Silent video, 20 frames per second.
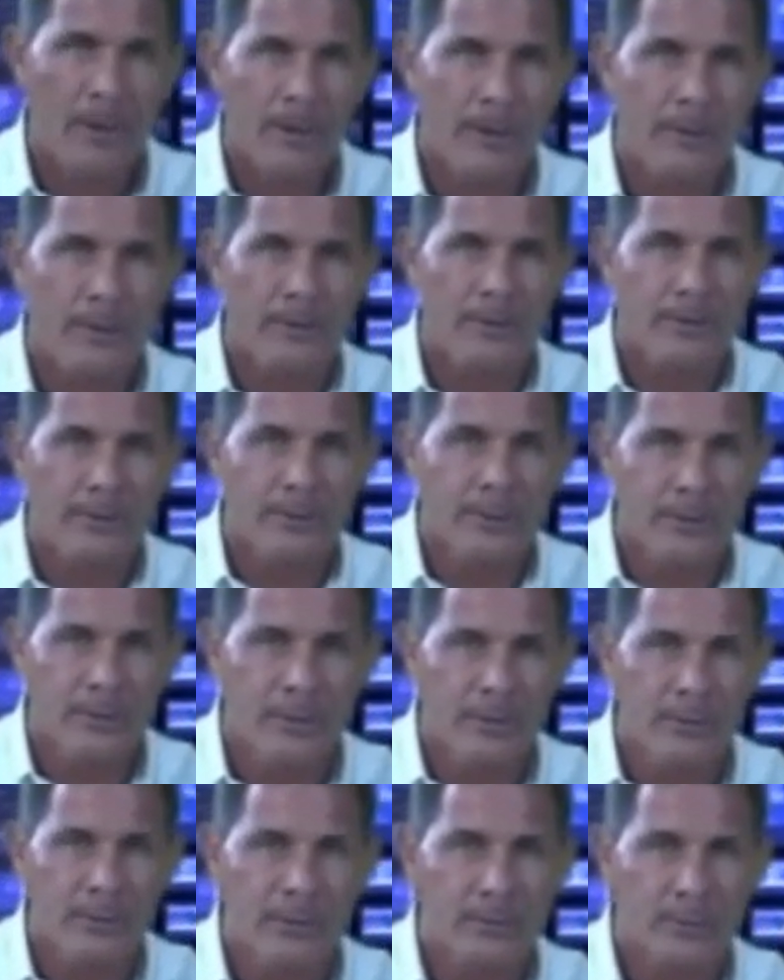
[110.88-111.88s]
what I want you to, to,
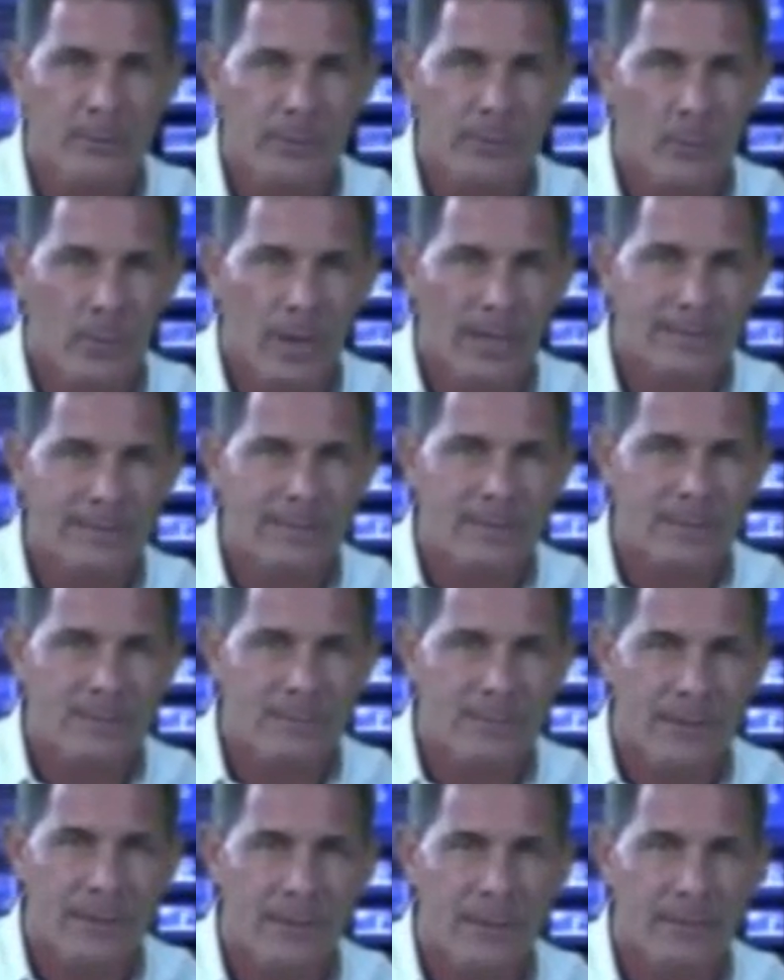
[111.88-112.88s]
do is when you watch
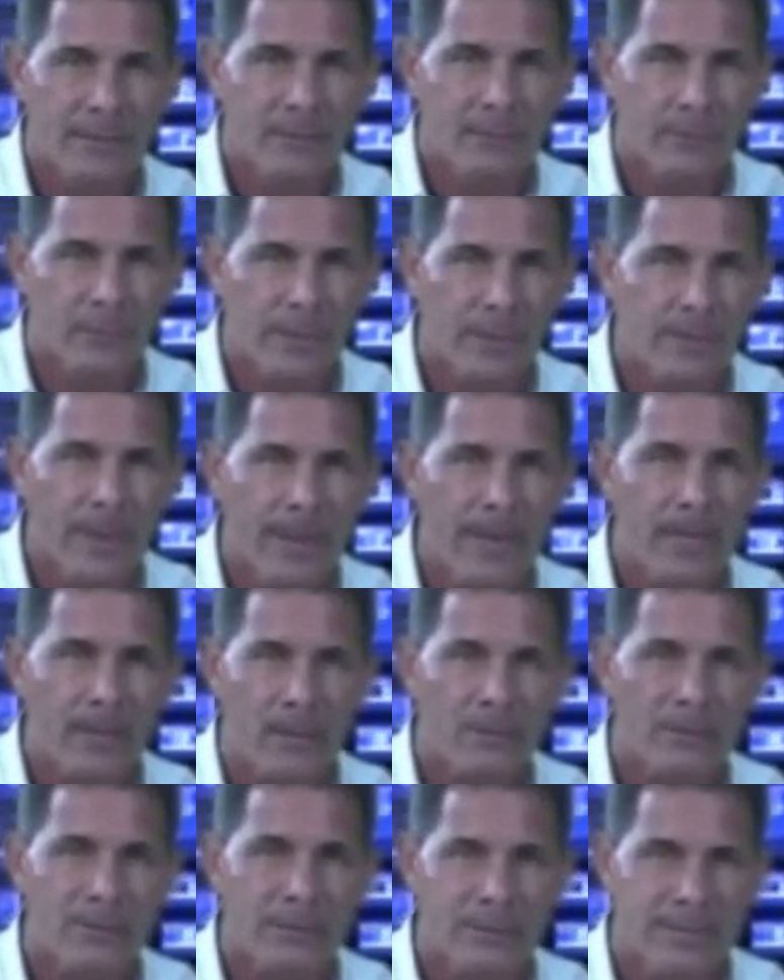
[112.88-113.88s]
this video is really pay
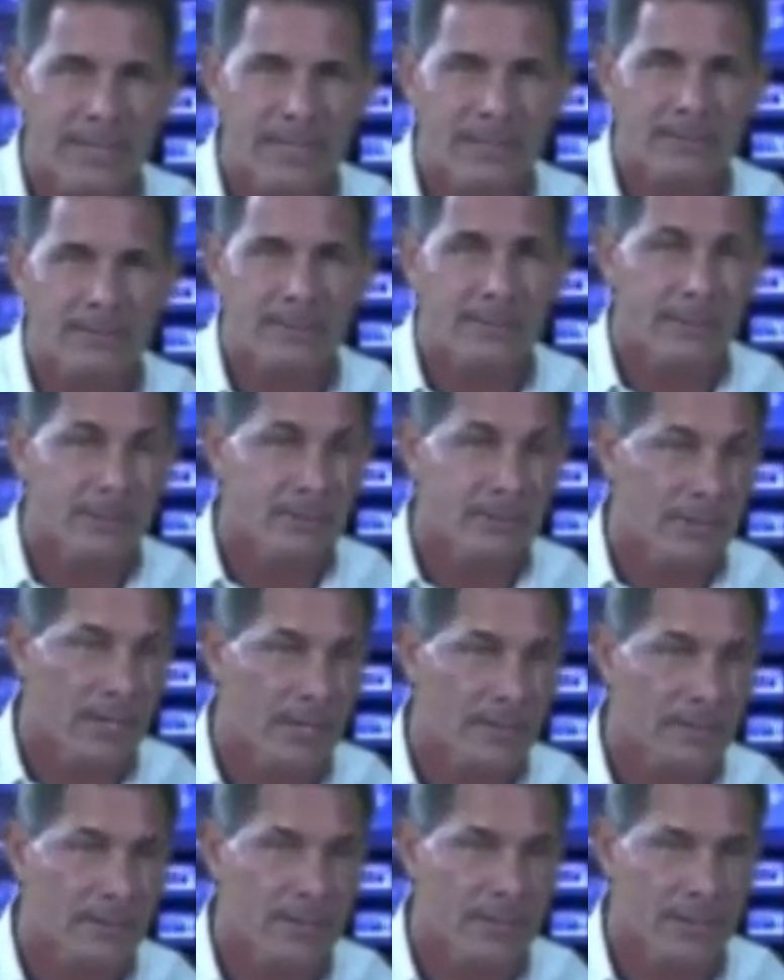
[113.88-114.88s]
close attention to
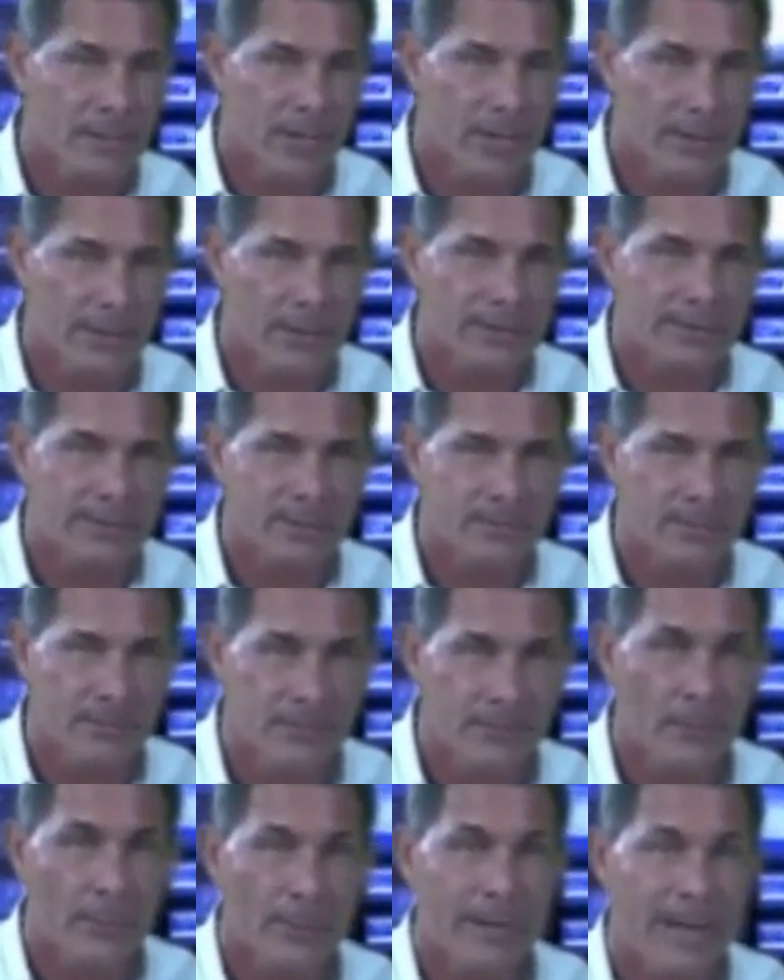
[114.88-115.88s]
John Quinones, his
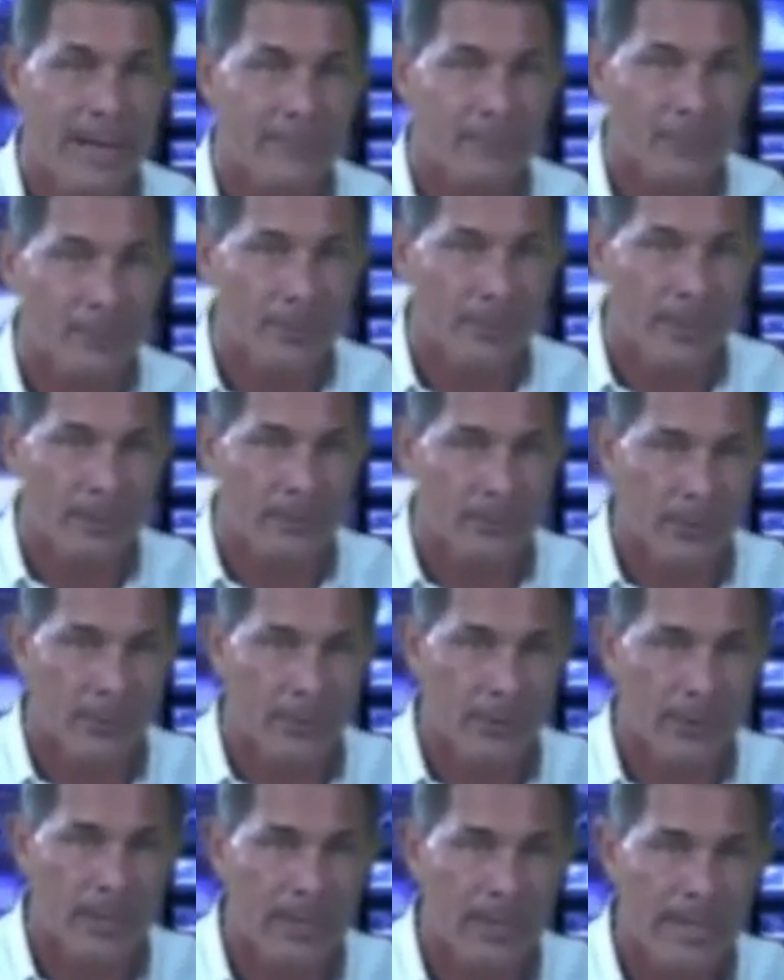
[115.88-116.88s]
before and after blood
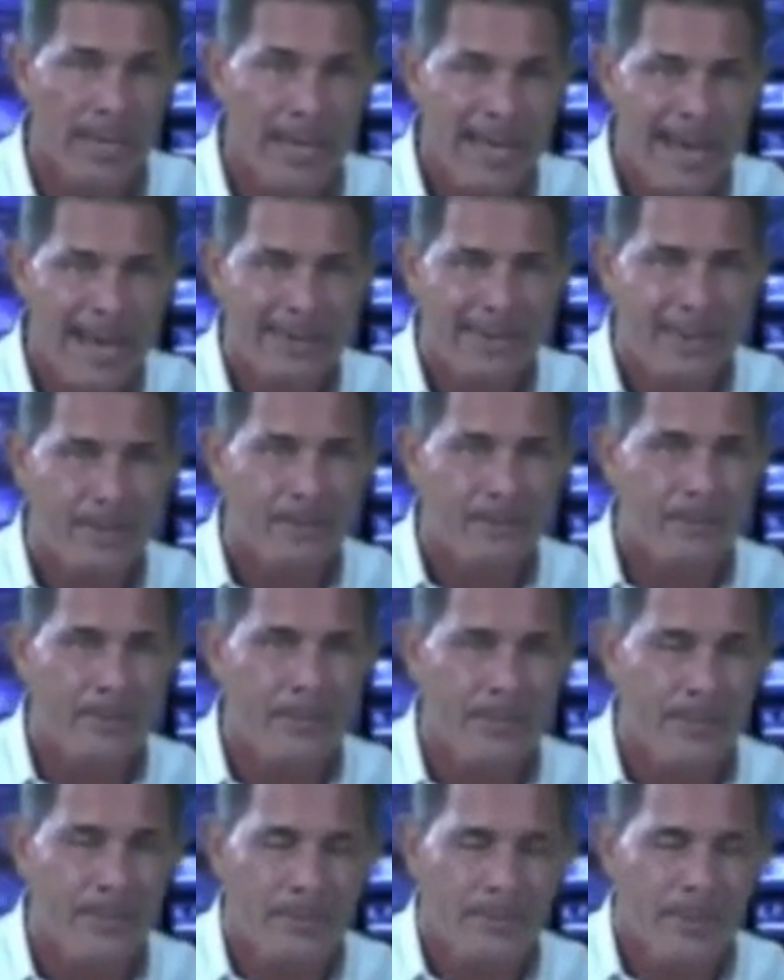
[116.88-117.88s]
work. And
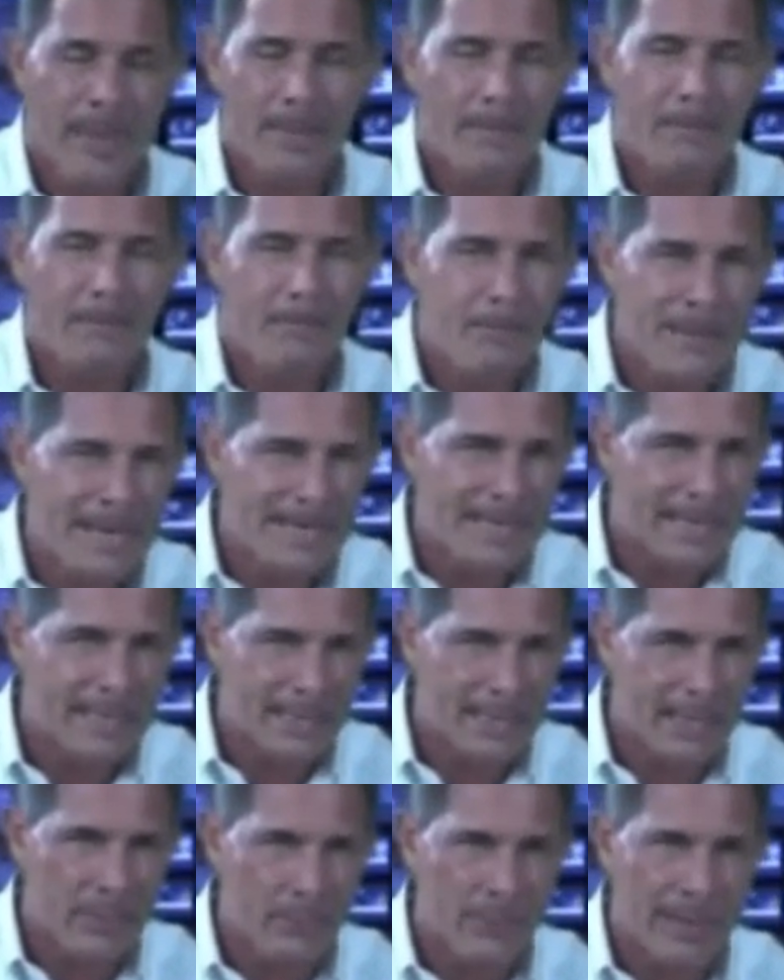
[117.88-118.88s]
the,
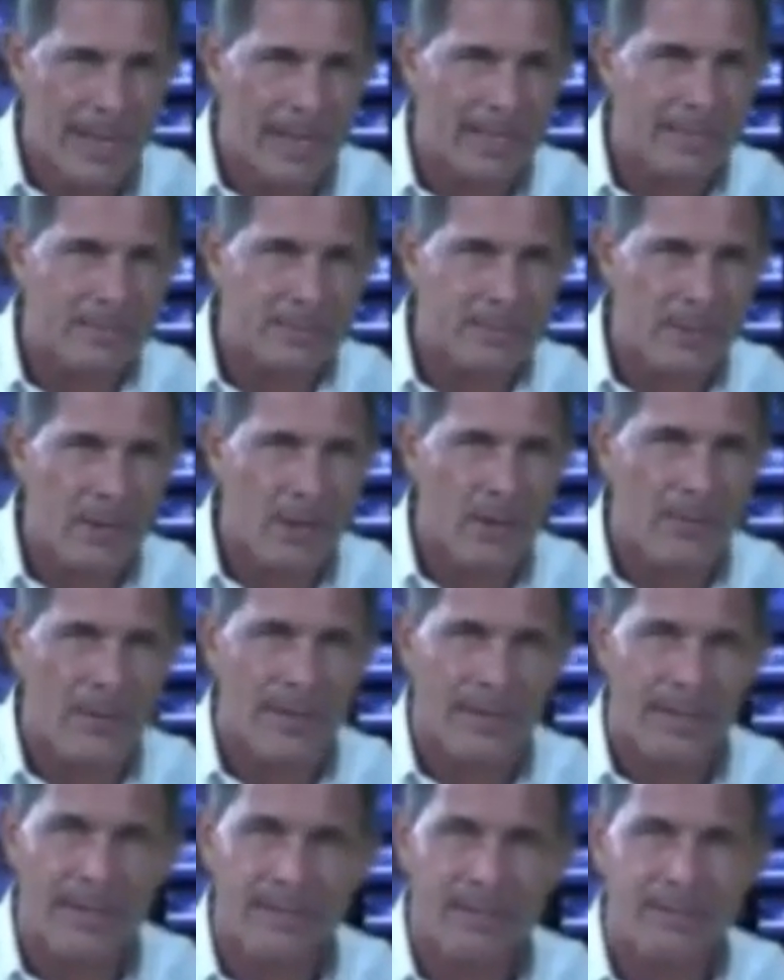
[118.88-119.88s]
immediately when I saw
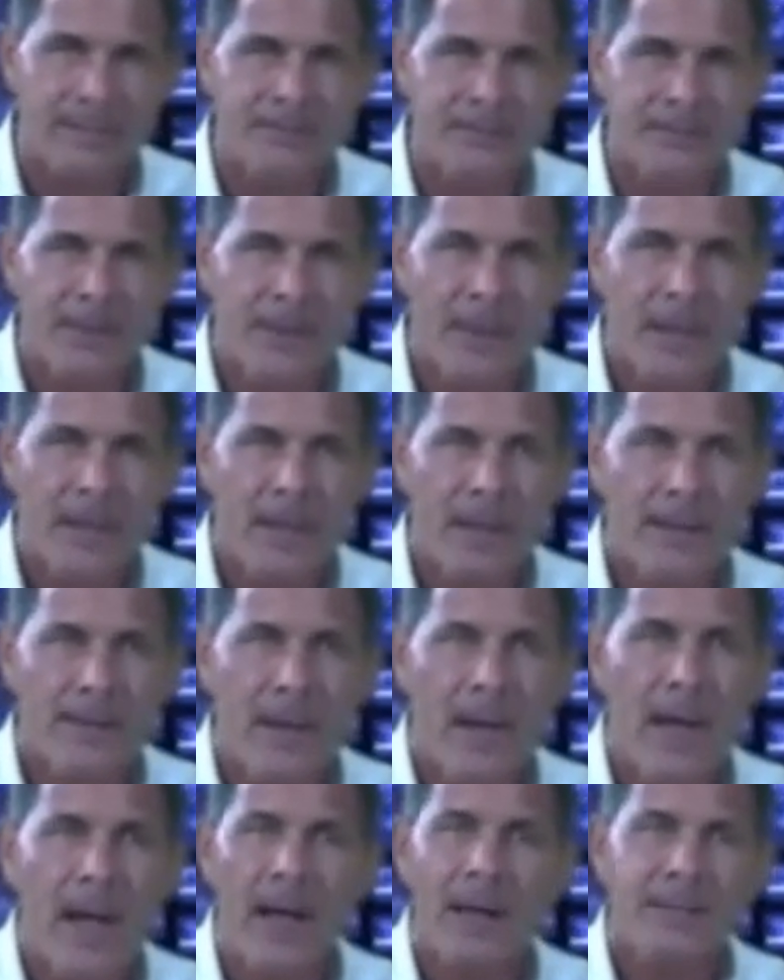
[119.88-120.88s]
that his
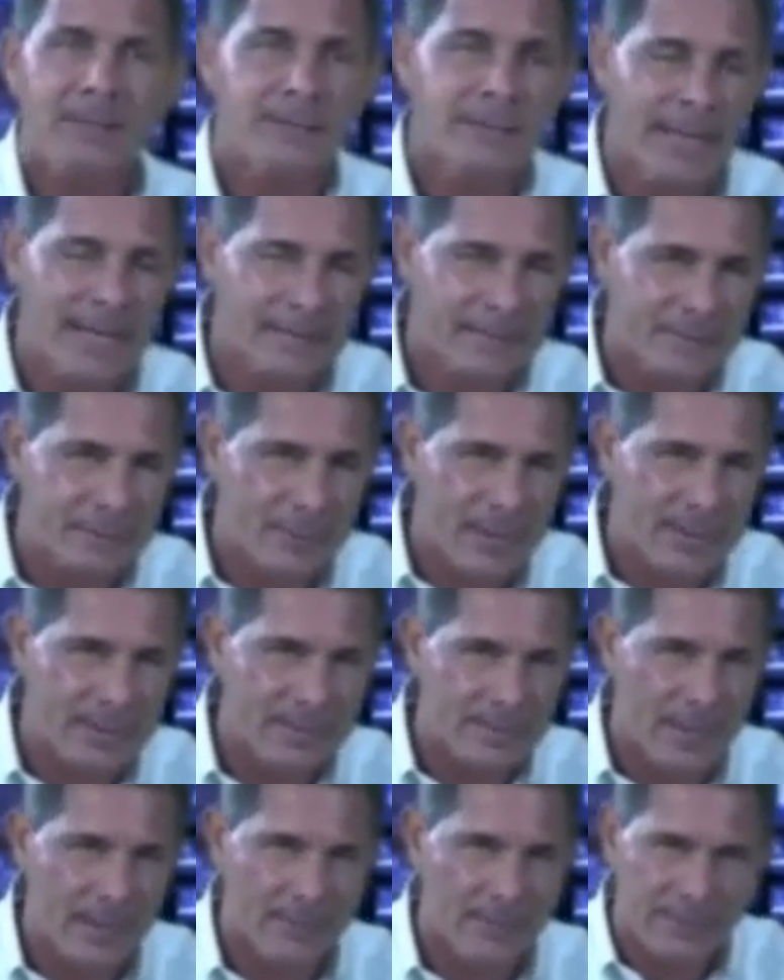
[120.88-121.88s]
oxidative
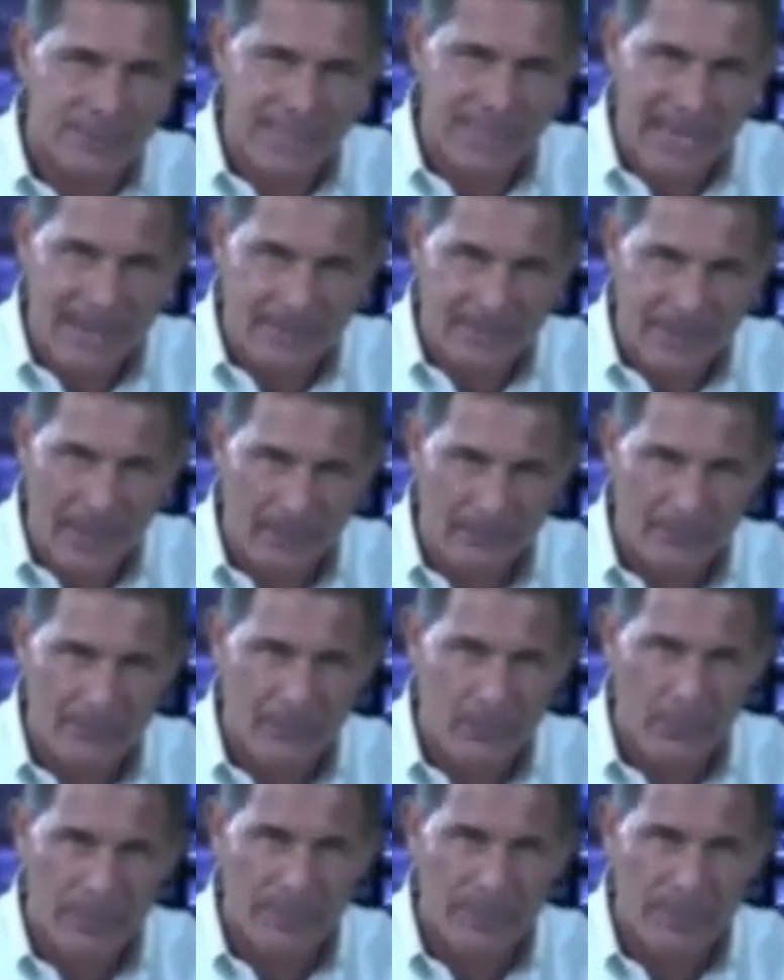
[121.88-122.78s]
stress levels came down